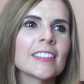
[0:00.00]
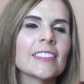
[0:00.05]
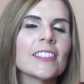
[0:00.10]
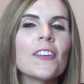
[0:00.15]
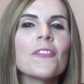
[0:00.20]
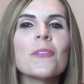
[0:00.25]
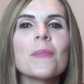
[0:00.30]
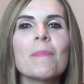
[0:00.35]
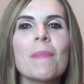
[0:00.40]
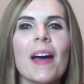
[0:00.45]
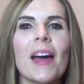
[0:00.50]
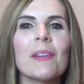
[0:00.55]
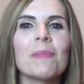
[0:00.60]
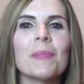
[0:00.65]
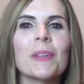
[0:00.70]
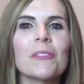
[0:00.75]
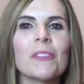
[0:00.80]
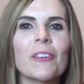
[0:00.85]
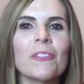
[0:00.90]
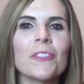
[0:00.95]
Love the Mad
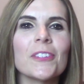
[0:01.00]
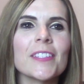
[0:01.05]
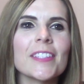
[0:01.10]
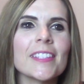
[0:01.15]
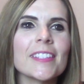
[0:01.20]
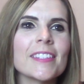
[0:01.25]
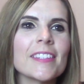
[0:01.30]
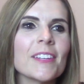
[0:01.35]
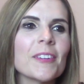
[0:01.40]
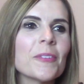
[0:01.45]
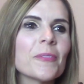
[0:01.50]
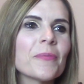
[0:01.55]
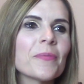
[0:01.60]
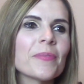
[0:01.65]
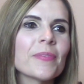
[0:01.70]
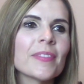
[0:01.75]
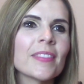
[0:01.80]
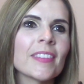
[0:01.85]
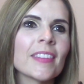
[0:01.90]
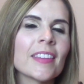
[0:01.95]
Men references though.
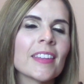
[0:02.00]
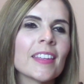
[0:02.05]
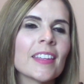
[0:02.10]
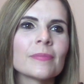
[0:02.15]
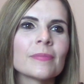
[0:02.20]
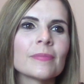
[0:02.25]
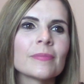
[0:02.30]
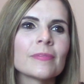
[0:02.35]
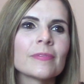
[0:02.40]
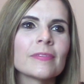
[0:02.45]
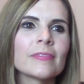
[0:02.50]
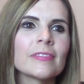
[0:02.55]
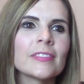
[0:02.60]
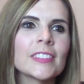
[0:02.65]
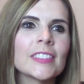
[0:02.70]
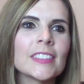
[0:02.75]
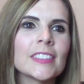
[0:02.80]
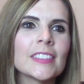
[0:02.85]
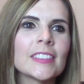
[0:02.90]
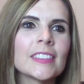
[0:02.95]

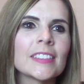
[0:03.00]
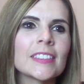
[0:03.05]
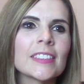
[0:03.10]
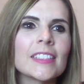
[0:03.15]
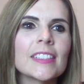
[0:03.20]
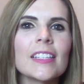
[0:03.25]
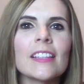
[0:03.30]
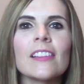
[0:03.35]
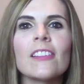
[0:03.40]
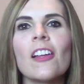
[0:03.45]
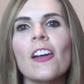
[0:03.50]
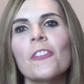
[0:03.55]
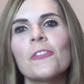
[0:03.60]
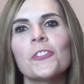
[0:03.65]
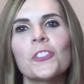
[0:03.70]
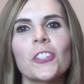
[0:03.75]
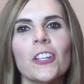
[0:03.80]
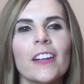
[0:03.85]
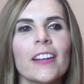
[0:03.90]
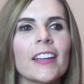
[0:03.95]
It's a love
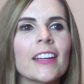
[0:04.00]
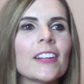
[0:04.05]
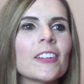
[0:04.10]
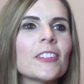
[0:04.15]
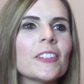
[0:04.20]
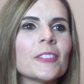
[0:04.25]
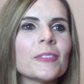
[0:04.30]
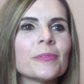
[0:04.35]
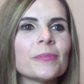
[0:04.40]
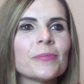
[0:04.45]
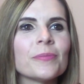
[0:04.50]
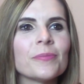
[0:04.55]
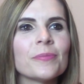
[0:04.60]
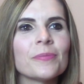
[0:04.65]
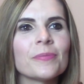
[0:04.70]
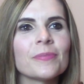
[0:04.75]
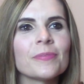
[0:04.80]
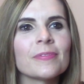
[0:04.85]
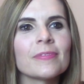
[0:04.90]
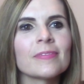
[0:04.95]
triangle. I
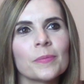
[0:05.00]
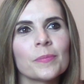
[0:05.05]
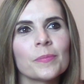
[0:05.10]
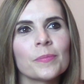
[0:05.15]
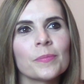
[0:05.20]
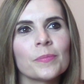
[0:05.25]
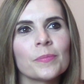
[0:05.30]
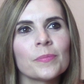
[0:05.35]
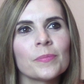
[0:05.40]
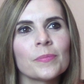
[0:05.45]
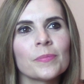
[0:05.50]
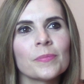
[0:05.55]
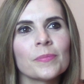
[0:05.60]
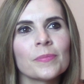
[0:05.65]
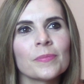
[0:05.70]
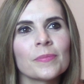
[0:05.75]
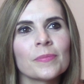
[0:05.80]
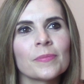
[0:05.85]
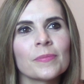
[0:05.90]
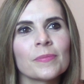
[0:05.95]
mean, I'd newly
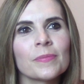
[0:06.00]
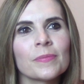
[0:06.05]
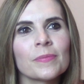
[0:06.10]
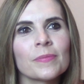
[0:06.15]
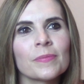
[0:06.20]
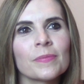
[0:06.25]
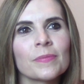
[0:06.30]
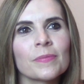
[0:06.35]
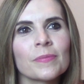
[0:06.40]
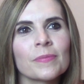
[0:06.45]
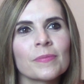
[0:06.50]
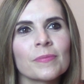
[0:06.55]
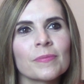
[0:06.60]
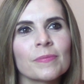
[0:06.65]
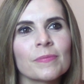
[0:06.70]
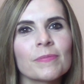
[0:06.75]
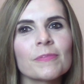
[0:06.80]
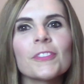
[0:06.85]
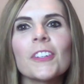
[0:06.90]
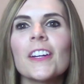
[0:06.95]
minted river
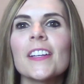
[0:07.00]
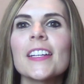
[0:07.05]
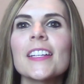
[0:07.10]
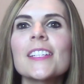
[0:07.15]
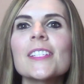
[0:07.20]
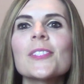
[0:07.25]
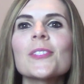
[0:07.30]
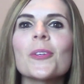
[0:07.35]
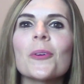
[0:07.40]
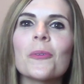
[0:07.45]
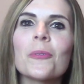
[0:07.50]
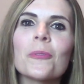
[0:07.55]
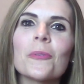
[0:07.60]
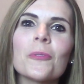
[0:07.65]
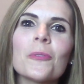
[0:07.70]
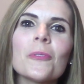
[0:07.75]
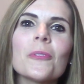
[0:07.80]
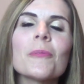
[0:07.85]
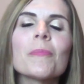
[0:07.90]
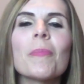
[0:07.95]
vixen. Veronica's so
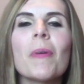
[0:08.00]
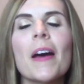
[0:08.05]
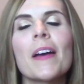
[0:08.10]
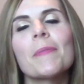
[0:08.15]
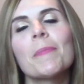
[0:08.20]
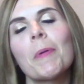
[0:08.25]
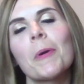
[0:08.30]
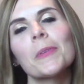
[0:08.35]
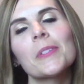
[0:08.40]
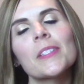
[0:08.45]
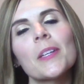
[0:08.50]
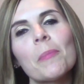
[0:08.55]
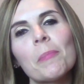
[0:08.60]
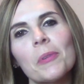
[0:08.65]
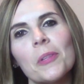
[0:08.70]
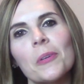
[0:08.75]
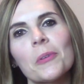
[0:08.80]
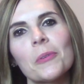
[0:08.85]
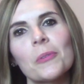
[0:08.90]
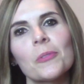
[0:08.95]
cool. We'll Post down
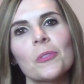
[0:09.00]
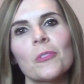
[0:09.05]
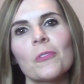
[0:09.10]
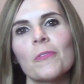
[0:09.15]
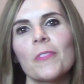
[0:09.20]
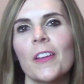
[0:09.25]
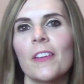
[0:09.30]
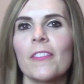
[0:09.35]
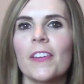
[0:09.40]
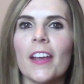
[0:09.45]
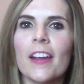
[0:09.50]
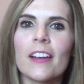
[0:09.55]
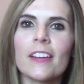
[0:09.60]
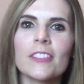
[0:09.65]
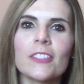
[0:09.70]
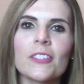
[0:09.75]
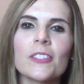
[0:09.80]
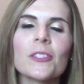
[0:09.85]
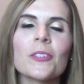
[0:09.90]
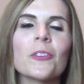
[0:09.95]
below who's your fave
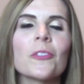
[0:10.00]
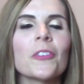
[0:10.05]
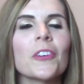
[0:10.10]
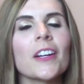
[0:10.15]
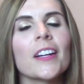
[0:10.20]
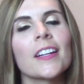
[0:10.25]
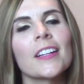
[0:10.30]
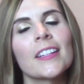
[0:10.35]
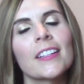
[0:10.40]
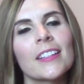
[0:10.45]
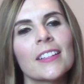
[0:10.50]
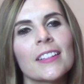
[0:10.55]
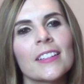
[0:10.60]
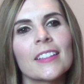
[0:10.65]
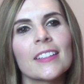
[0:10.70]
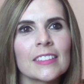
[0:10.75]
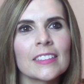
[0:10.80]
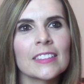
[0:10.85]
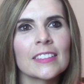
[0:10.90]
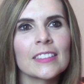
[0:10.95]
character so far. Okay.
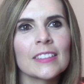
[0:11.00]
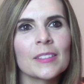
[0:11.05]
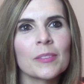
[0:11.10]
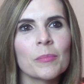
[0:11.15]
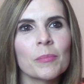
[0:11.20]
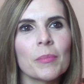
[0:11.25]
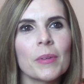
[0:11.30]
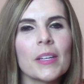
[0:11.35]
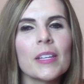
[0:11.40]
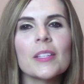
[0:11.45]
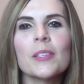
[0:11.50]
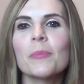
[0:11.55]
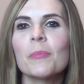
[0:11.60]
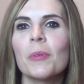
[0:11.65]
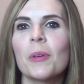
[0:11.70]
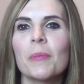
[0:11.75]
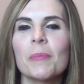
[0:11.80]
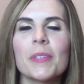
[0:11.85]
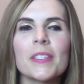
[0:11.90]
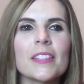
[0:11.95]
But his
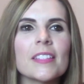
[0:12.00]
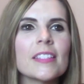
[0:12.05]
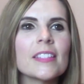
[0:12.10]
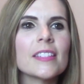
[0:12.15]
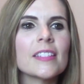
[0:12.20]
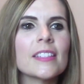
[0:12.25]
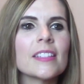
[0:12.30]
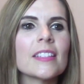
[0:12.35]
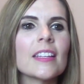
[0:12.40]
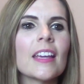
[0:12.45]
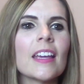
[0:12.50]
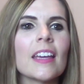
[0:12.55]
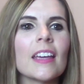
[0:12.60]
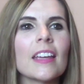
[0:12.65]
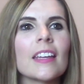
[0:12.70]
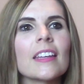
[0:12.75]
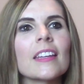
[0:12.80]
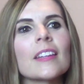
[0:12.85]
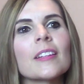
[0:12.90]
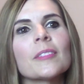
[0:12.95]
mom is
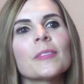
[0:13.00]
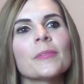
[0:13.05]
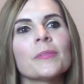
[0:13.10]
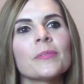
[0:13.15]
insane.